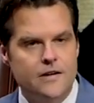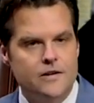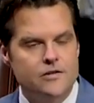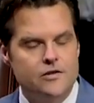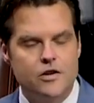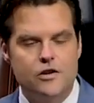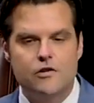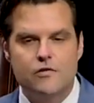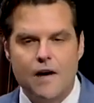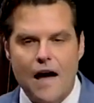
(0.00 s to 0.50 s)

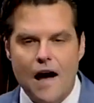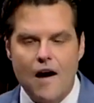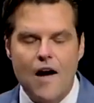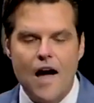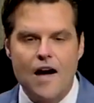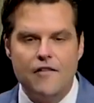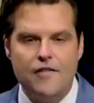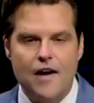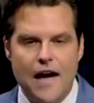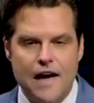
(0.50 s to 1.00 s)
So you now
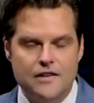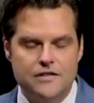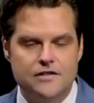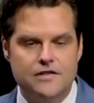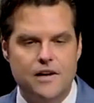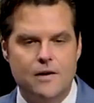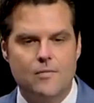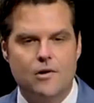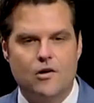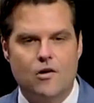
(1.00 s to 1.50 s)
have House
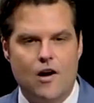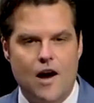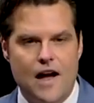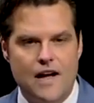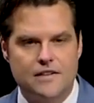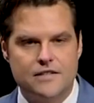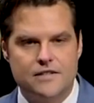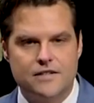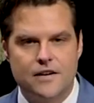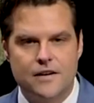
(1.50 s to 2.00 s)

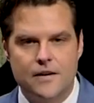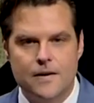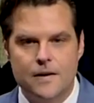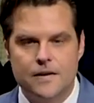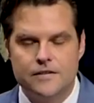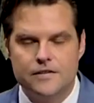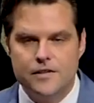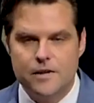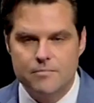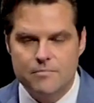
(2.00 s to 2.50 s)
Democrats
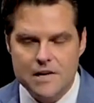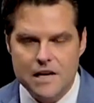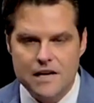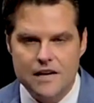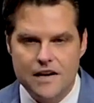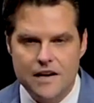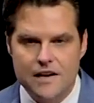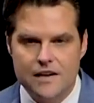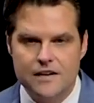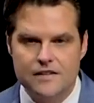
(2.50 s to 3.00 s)

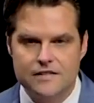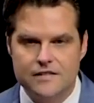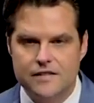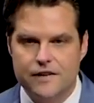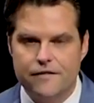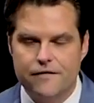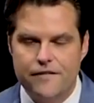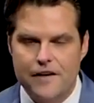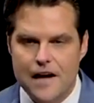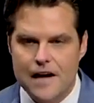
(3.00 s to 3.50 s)
demeaning,
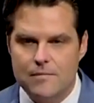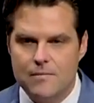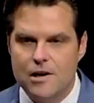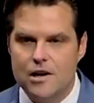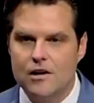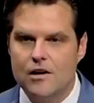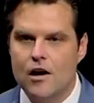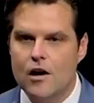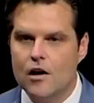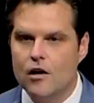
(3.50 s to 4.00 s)

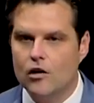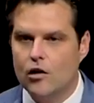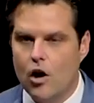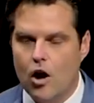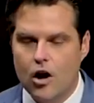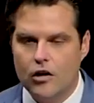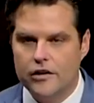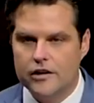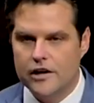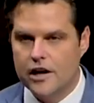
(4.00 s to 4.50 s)
defaming,
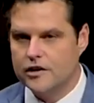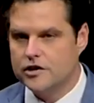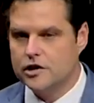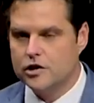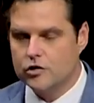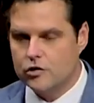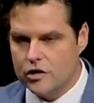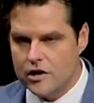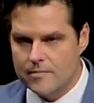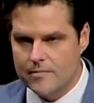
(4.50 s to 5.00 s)
calling
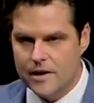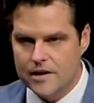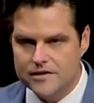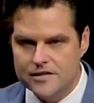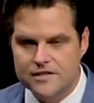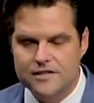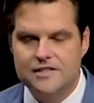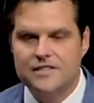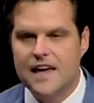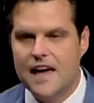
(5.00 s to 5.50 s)

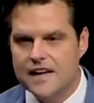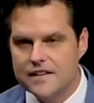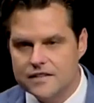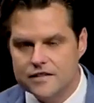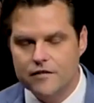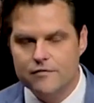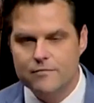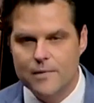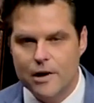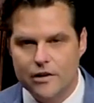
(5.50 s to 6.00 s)
extremists
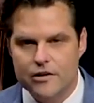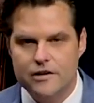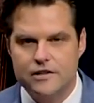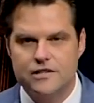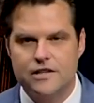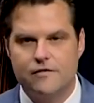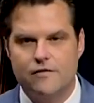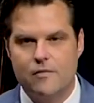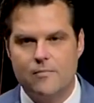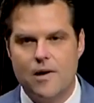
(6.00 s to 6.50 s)
tens of
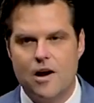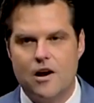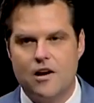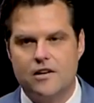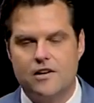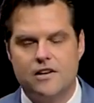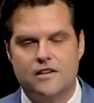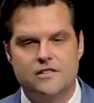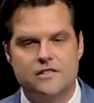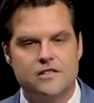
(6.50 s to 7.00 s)
millions of
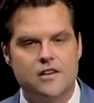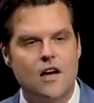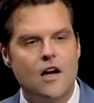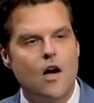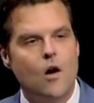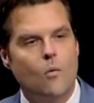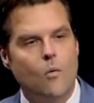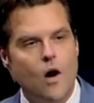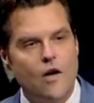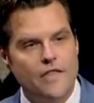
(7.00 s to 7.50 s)
Americans
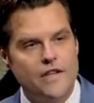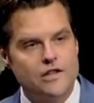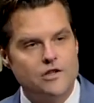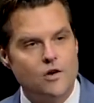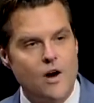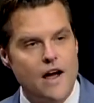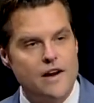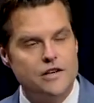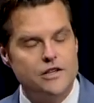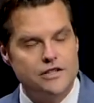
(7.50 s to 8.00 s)
while they
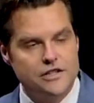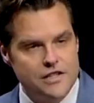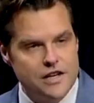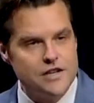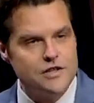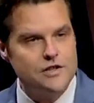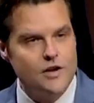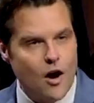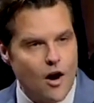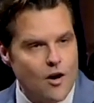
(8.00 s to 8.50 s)
try to
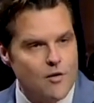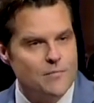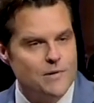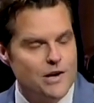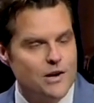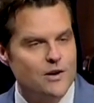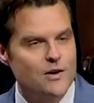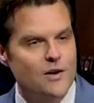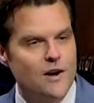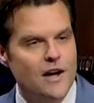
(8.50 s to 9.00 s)
disarm
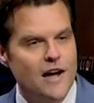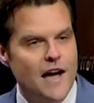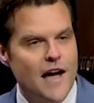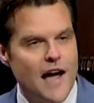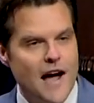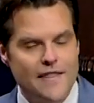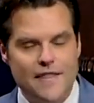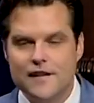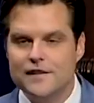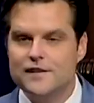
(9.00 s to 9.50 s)
you
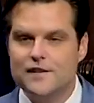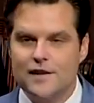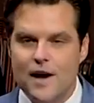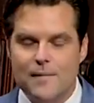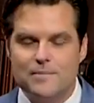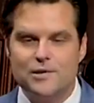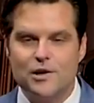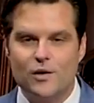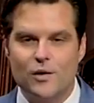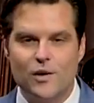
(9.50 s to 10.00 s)
and then
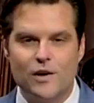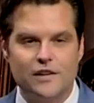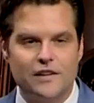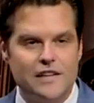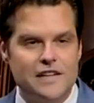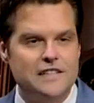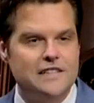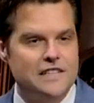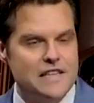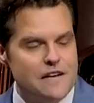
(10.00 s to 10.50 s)

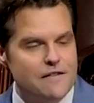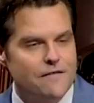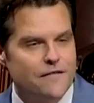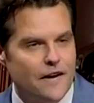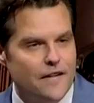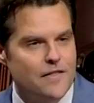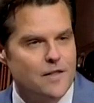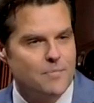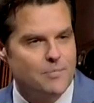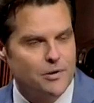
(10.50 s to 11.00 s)
subsequently
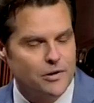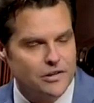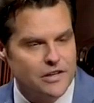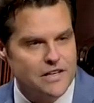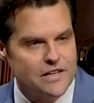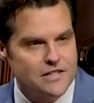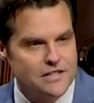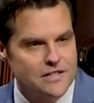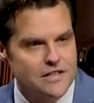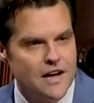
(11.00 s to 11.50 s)
defund the
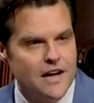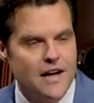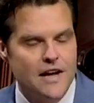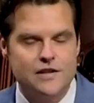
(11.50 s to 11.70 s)
police.